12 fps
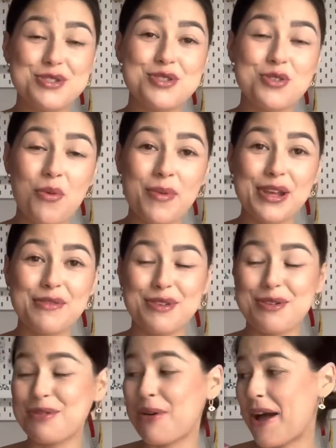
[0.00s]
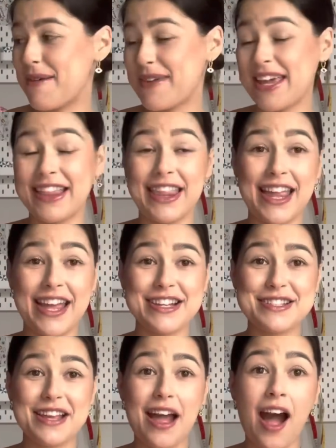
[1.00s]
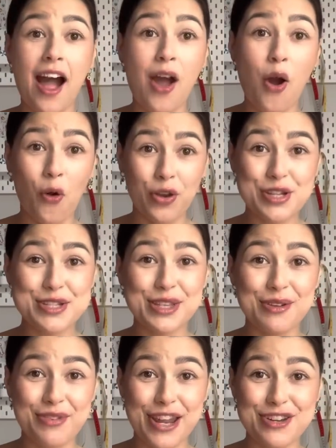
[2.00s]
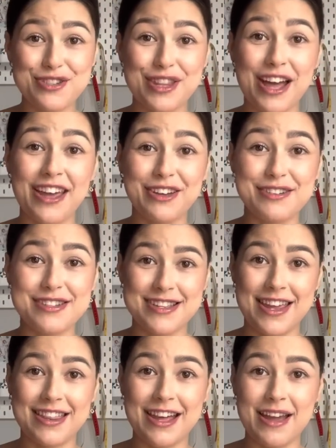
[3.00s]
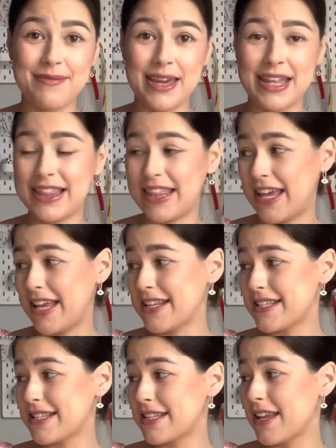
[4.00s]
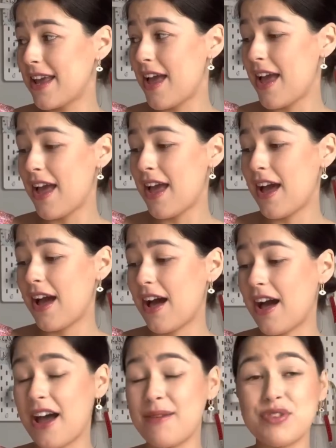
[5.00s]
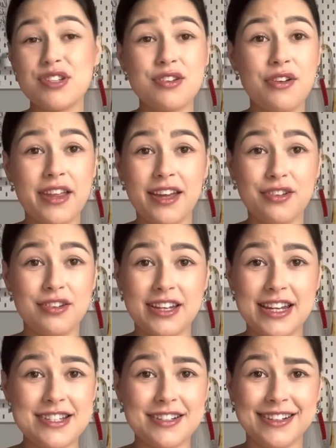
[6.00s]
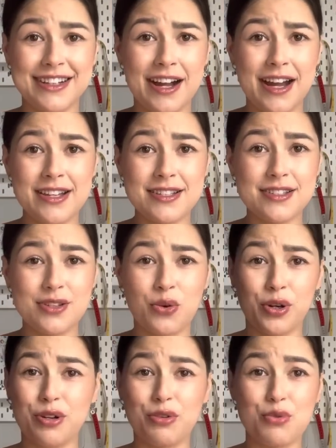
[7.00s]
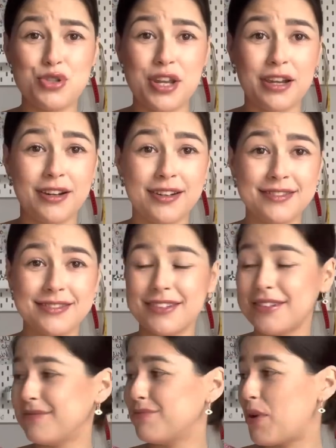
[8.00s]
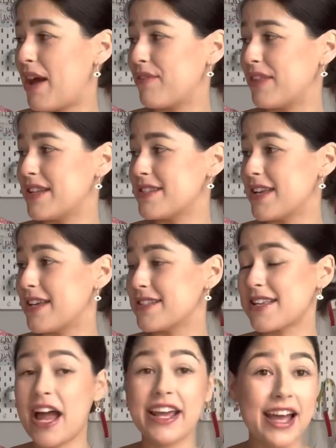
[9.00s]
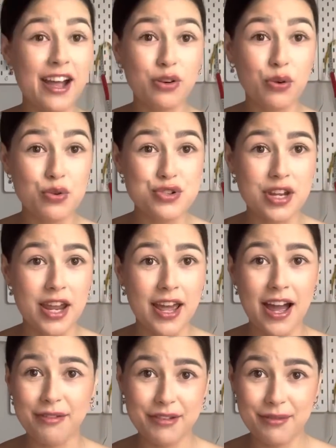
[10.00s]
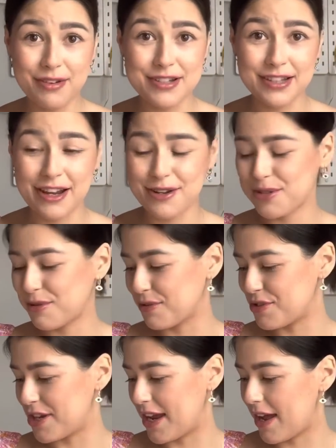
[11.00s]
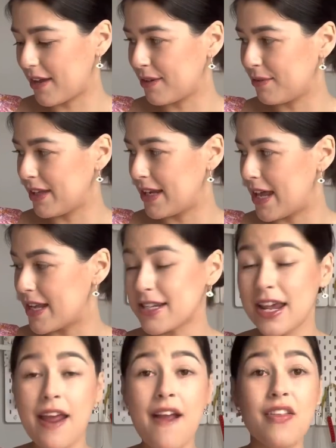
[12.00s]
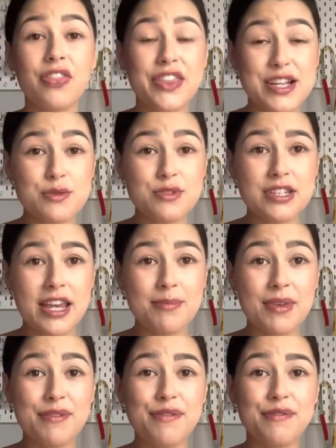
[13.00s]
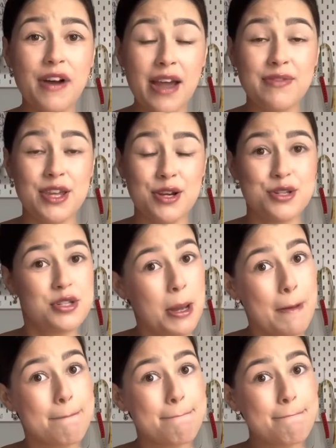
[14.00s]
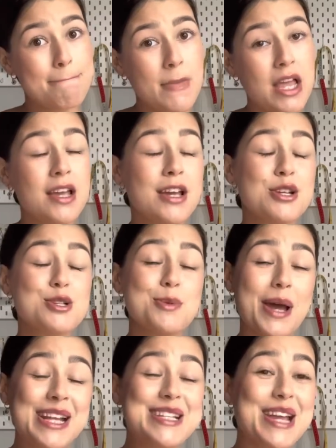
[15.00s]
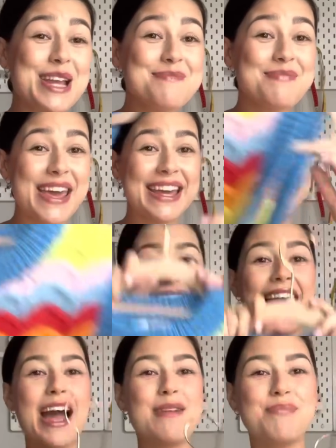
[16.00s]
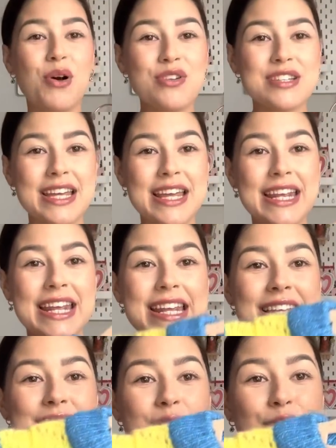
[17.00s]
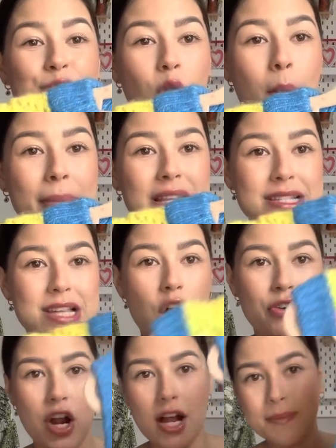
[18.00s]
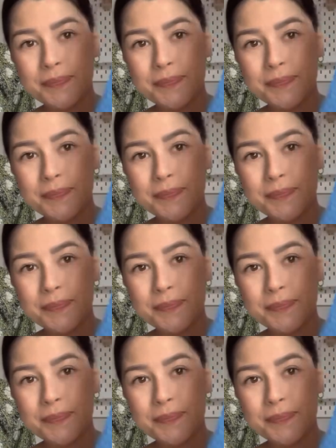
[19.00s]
So many of you thought I made this. I honestly wish that I could say that I made this. I'm just not that good a knitter, guys, or crocheter, or whatever this is. I can't crochet. I really want to learn to crochet. I can only knit. This would take me 5 years. So I didn't make it, I bought it. It is from Zara.